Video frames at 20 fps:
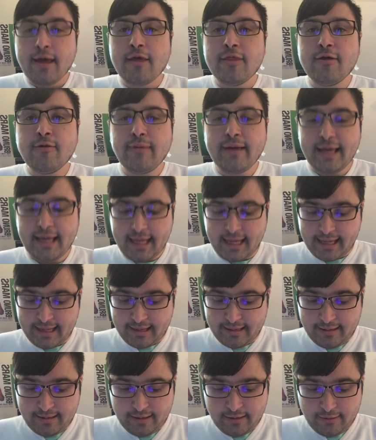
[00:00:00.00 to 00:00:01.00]
The
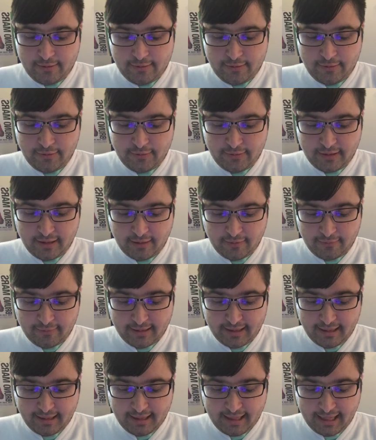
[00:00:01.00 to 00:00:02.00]
Weeknd, whose
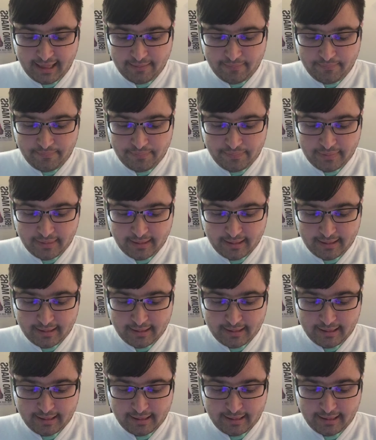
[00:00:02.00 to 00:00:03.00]
real name
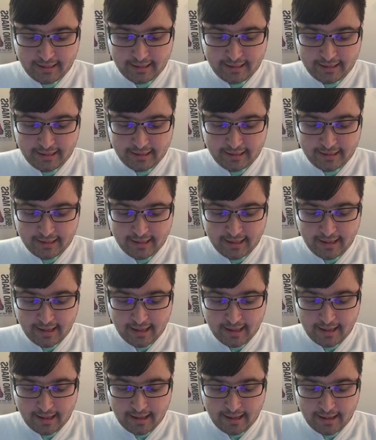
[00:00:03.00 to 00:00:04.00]
is
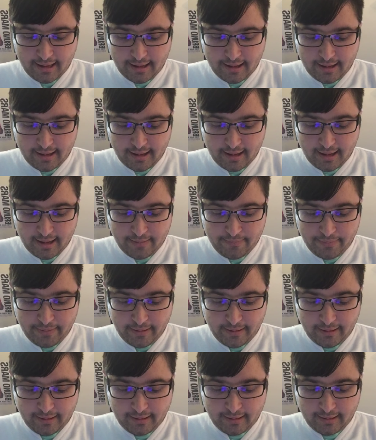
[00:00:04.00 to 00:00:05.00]

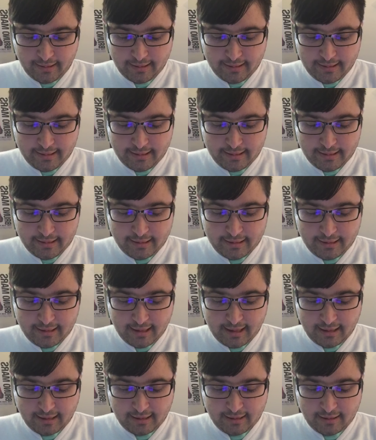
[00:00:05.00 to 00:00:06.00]
Abel
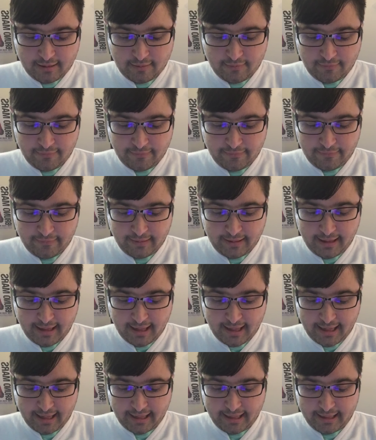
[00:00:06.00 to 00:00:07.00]

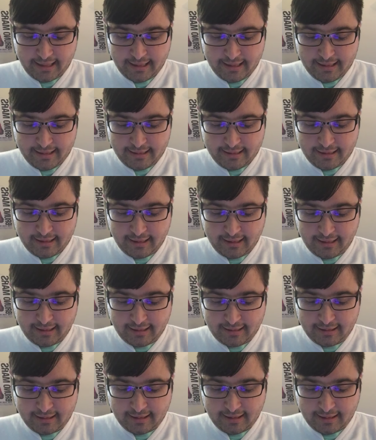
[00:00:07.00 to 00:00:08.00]
Tesfaye,
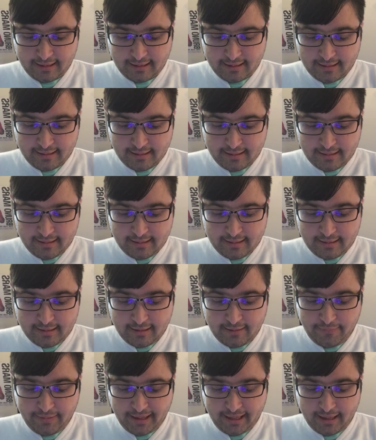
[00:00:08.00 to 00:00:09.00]
teased
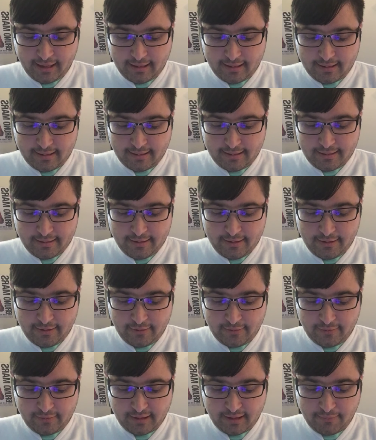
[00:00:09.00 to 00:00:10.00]
the big
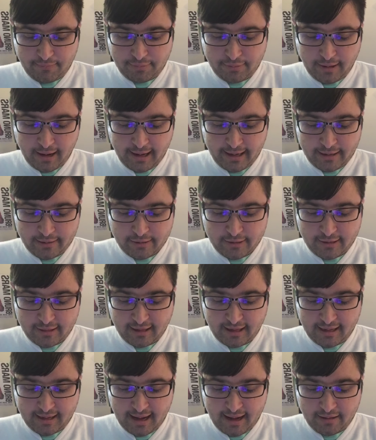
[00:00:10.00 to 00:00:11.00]
news prior to
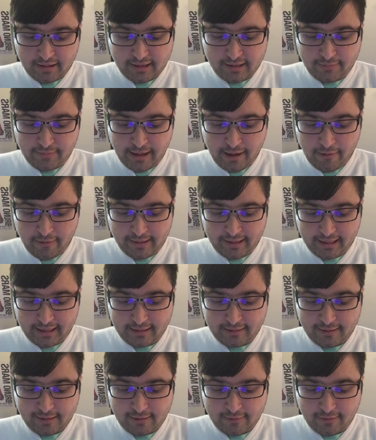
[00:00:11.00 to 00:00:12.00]
the announcement on
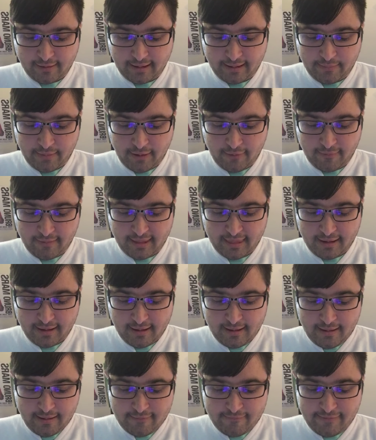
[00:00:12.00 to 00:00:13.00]
Instagram with
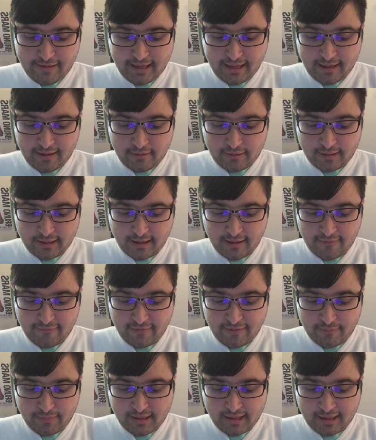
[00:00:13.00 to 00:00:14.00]
videos of
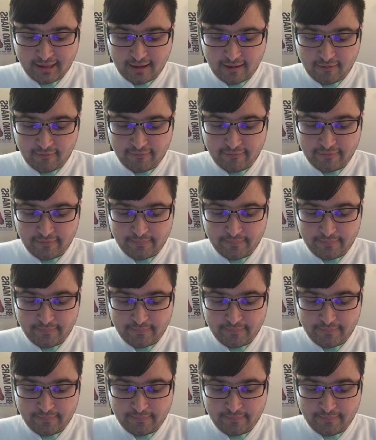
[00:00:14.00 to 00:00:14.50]
himself